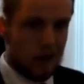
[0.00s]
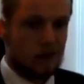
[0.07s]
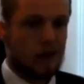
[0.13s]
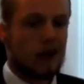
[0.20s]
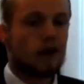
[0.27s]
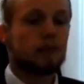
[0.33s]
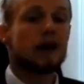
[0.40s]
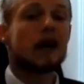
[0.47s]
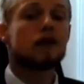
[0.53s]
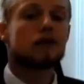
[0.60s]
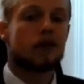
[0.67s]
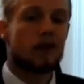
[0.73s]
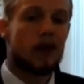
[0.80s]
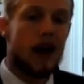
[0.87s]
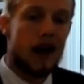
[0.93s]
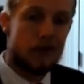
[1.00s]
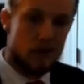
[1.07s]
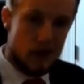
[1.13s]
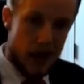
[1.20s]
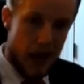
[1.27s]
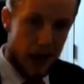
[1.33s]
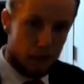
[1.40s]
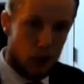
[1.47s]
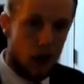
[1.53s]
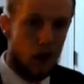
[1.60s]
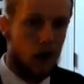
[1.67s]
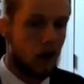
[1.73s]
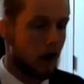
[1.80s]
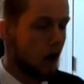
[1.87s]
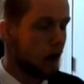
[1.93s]
so that'll be under the live tab
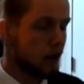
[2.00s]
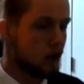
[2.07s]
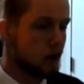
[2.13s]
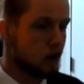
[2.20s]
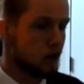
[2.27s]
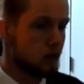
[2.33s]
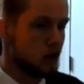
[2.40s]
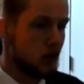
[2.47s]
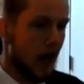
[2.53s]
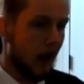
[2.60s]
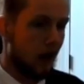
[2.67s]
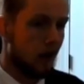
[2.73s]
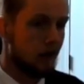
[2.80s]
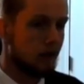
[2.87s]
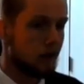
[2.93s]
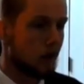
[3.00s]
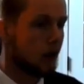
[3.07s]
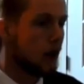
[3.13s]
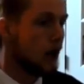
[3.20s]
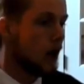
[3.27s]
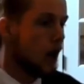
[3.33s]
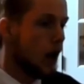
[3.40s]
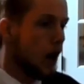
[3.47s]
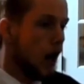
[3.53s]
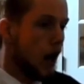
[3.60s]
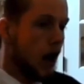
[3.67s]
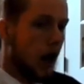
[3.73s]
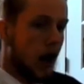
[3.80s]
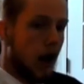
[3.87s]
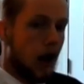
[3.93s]
on our YouTube channel for
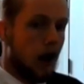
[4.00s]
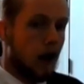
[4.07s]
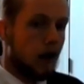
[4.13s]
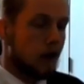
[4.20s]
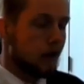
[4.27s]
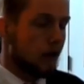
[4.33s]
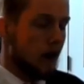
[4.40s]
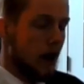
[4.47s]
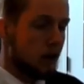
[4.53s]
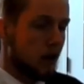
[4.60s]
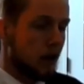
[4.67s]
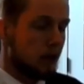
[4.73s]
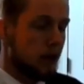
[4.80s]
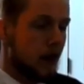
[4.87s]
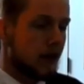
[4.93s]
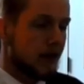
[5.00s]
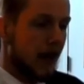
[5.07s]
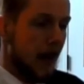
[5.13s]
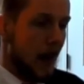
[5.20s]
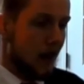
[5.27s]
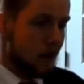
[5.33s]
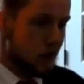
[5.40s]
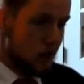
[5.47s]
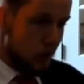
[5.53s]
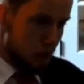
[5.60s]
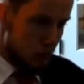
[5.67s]
the Great World Podcast.